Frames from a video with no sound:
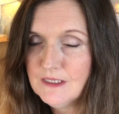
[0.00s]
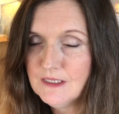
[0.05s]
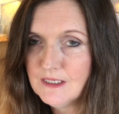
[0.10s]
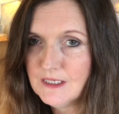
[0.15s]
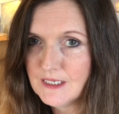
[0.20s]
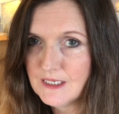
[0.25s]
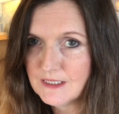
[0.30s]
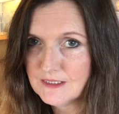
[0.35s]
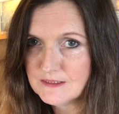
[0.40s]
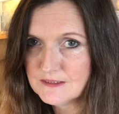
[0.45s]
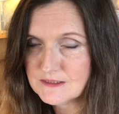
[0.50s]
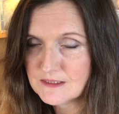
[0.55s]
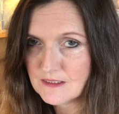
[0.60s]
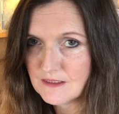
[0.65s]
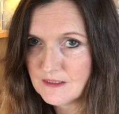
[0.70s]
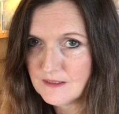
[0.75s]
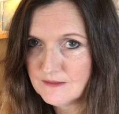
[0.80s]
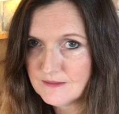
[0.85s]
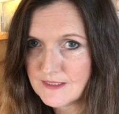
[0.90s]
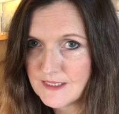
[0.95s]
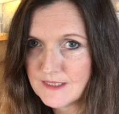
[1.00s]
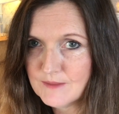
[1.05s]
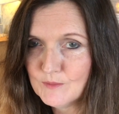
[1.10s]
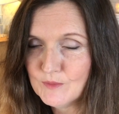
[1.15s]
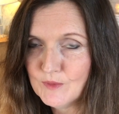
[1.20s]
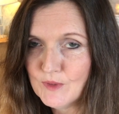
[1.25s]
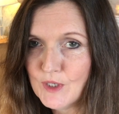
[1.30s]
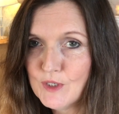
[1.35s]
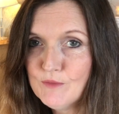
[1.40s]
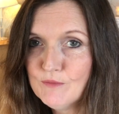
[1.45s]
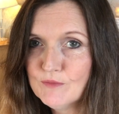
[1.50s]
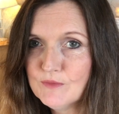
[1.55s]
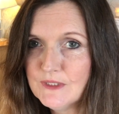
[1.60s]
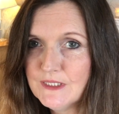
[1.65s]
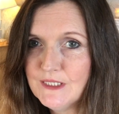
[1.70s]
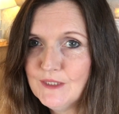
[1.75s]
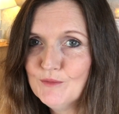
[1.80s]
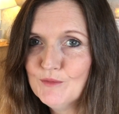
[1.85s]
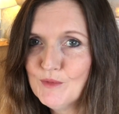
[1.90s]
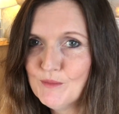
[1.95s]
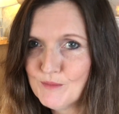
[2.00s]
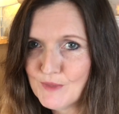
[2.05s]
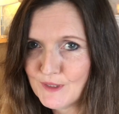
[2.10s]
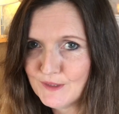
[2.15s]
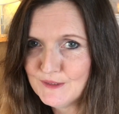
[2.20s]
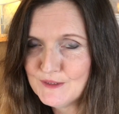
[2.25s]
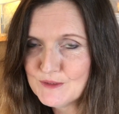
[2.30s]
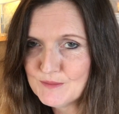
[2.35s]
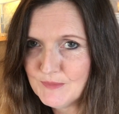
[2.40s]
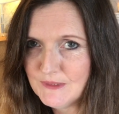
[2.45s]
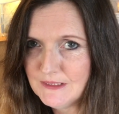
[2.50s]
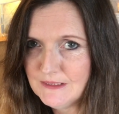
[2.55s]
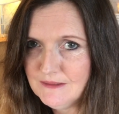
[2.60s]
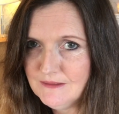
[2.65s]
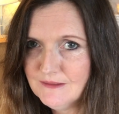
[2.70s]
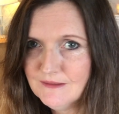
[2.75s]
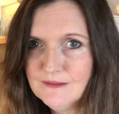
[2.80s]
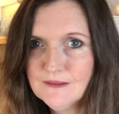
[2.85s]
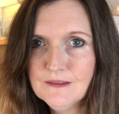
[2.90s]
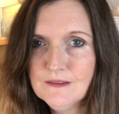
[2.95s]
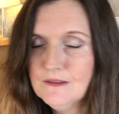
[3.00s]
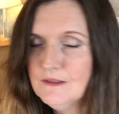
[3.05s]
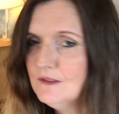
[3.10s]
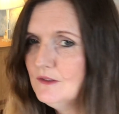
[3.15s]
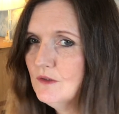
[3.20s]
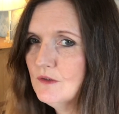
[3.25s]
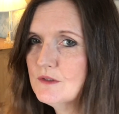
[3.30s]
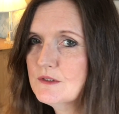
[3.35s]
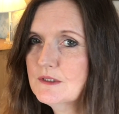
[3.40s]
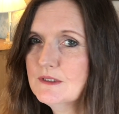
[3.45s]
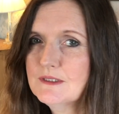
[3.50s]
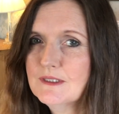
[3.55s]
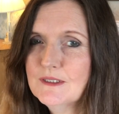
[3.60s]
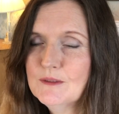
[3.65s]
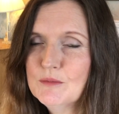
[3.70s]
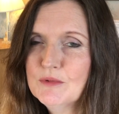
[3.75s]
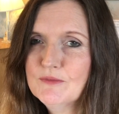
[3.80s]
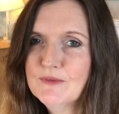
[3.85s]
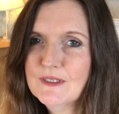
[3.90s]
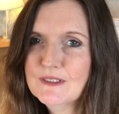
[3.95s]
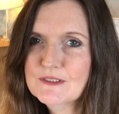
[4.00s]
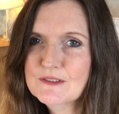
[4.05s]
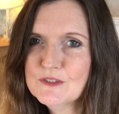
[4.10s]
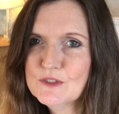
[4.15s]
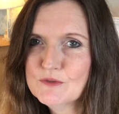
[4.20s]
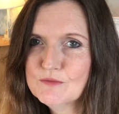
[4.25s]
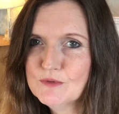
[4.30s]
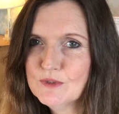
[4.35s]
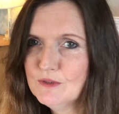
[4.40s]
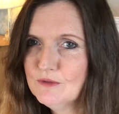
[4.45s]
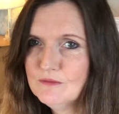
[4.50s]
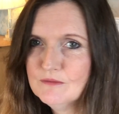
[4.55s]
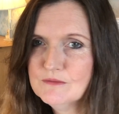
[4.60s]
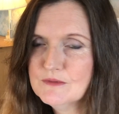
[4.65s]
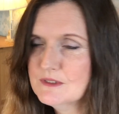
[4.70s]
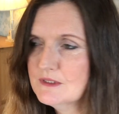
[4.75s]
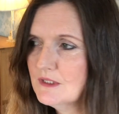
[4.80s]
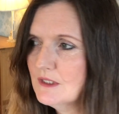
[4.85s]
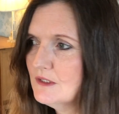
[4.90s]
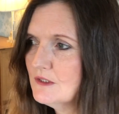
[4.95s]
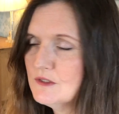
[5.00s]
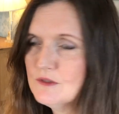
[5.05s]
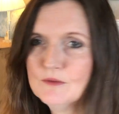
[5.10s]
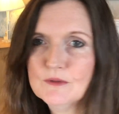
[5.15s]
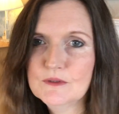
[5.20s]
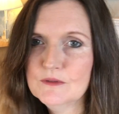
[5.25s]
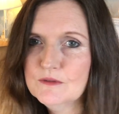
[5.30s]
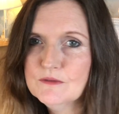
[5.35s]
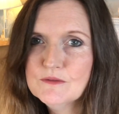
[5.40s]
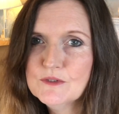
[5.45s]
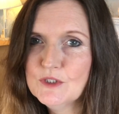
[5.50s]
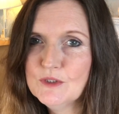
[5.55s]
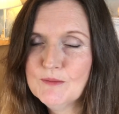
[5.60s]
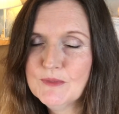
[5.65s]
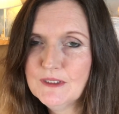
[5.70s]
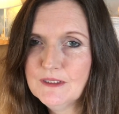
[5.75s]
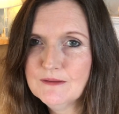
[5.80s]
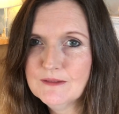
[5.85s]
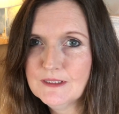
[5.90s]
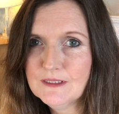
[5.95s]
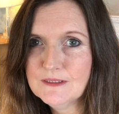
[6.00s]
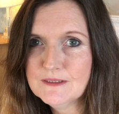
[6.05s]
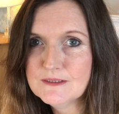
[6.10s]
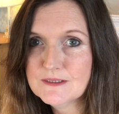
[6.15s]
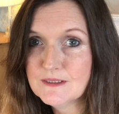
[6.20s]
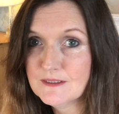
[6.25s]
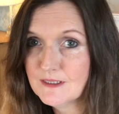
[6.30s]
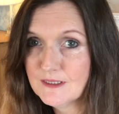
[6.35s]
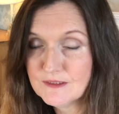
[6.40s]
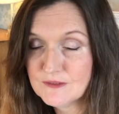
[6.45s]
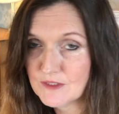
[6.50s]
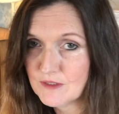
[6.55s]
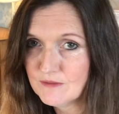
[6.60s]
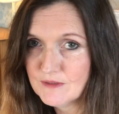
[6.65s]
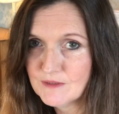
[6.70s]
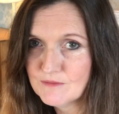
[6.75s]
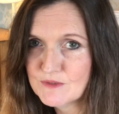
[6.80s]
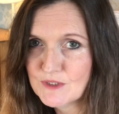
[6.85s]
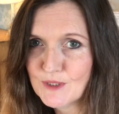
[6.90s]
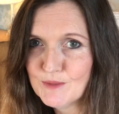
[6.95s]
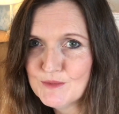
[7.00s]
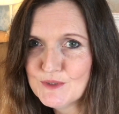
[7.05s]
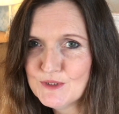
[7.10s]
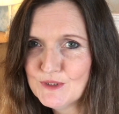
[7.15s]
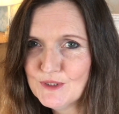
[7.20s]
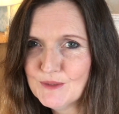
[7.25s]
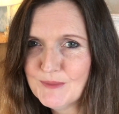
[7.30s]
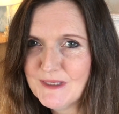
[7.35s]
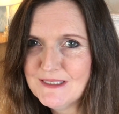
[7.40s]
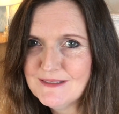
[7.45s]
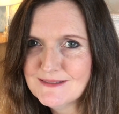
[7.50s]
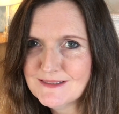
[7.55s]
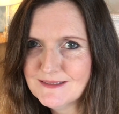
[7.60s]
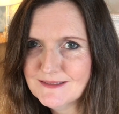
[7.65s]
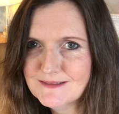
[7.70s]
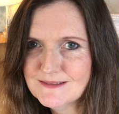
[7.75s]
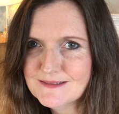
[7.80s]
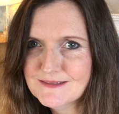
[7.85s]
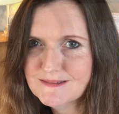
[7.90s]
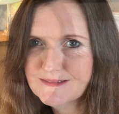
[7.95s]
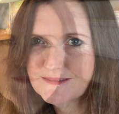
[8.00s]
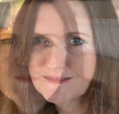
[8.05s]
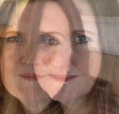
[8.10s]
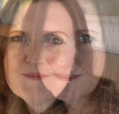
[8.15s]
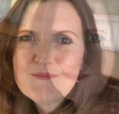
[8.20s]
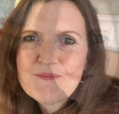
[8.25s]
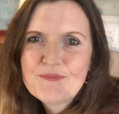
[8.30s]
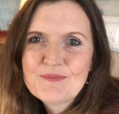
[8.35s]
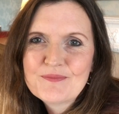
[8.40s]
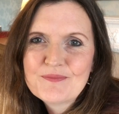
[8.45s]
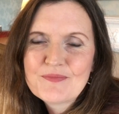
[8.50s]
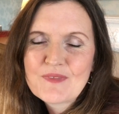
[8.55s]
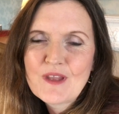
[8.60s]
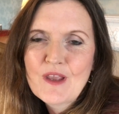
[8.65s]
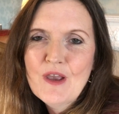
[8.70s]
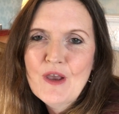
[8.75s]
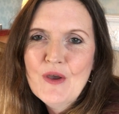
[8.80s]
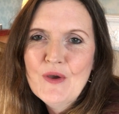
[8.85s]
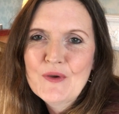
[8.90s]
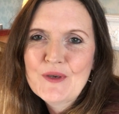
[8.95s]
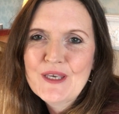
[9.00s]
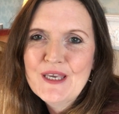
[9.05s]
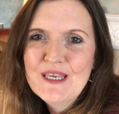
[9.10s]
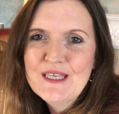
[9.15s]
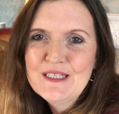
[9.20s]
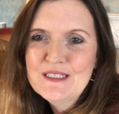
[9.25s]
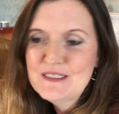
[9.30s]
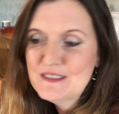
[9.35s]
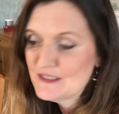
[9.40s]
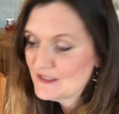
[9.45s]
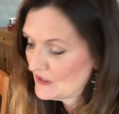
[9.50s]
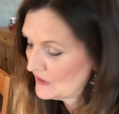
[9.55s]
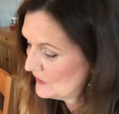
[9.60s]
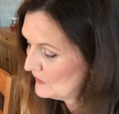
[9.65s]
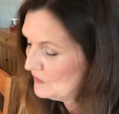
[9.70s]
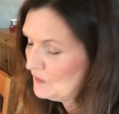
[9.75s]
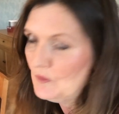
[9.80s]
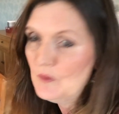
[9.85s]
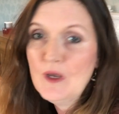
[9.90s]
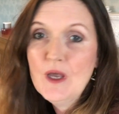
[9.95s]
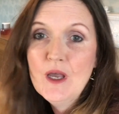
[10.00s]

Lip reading: and that will hopefully remind me not to go down a perfectionist route and start doing too many things so that I don't have time to do the basics. Okay, so